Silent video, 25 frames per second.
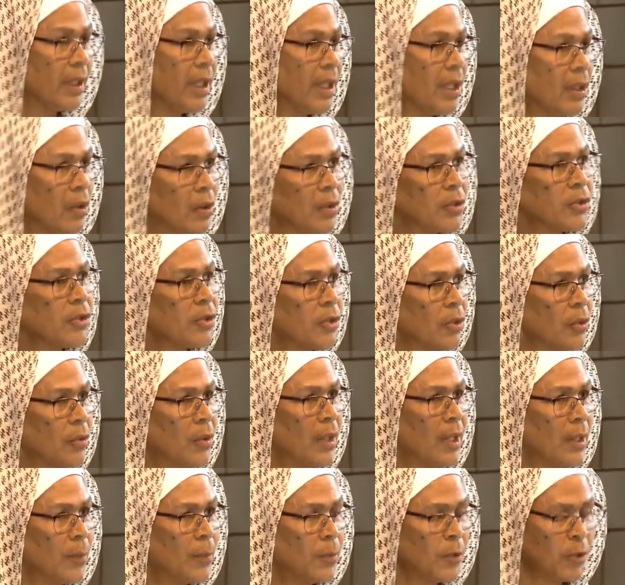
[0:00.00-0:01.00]
It also
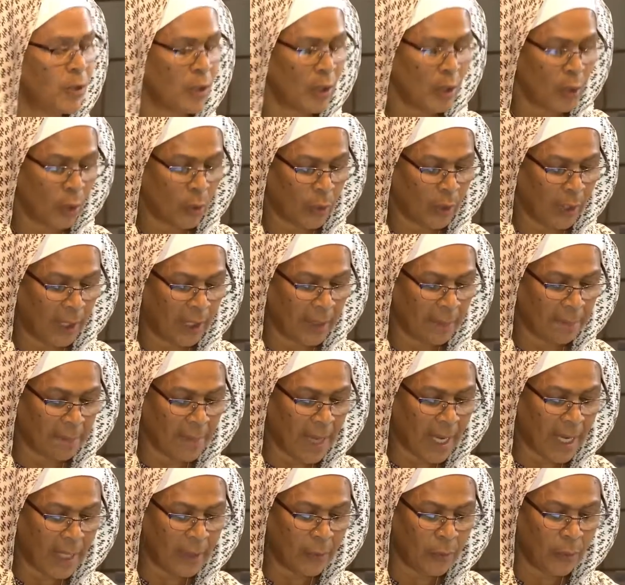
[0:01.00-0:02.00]
helps to locate
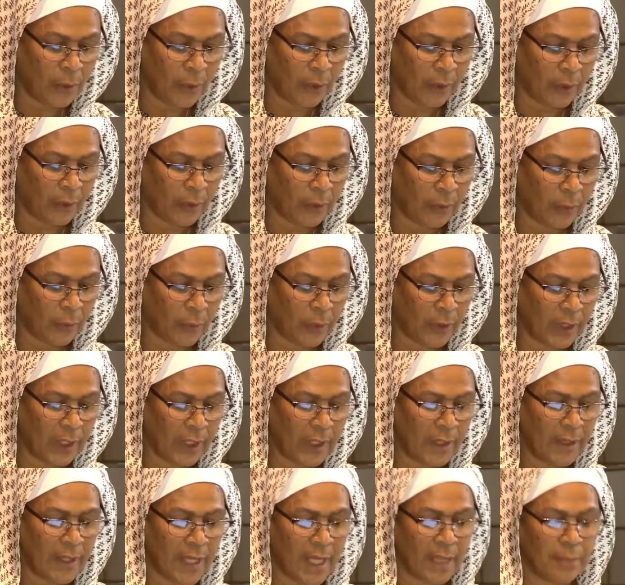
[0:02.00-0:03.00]
my work
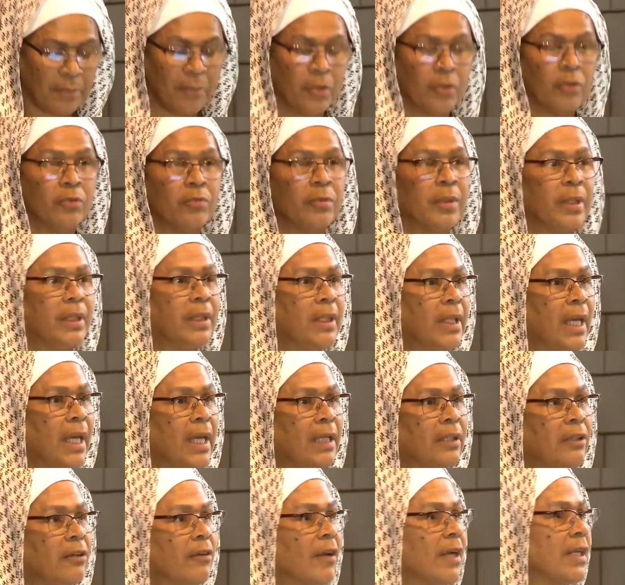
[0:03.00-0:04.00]
within that movement
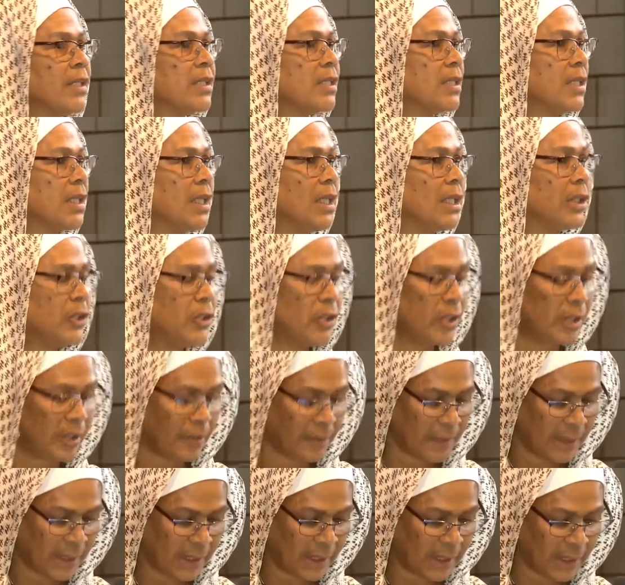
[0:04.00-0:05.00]
and grants it
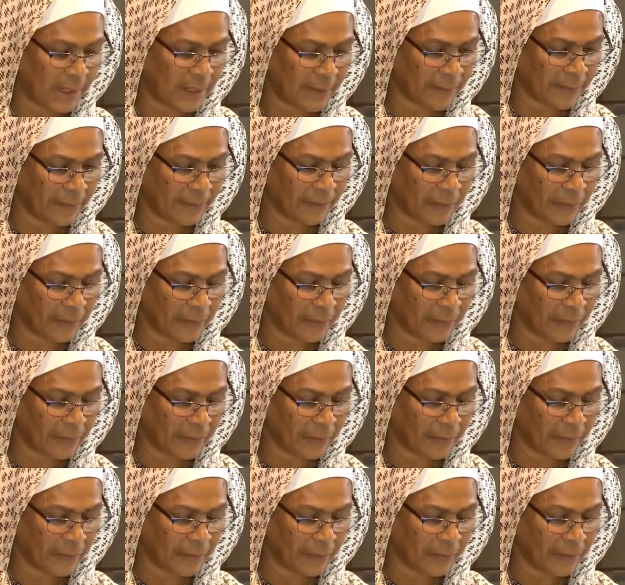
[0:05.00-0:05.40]
legitimacy.